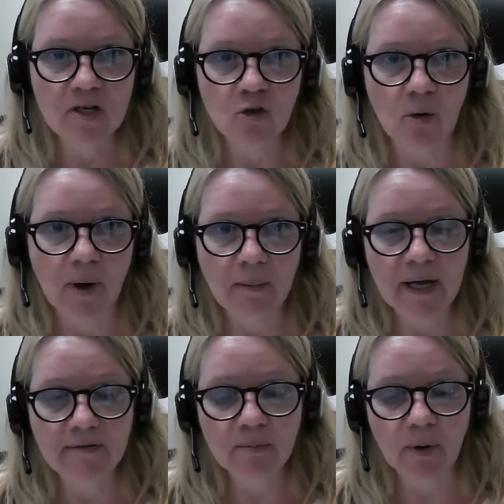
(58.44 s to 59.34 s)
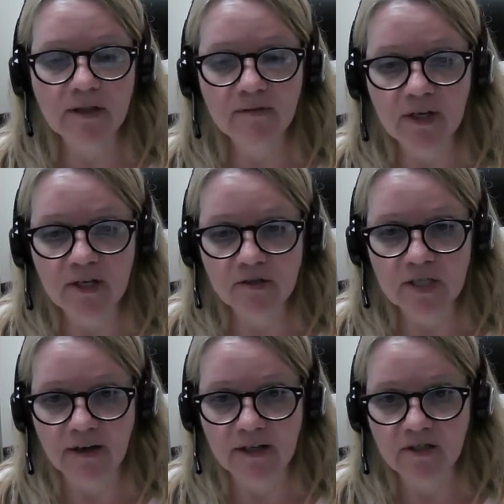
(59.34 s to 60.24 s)
So I'll probably have to break the videos
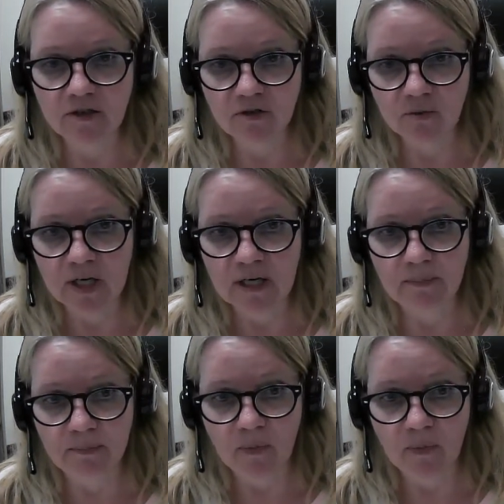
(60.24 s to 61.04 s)
down into 3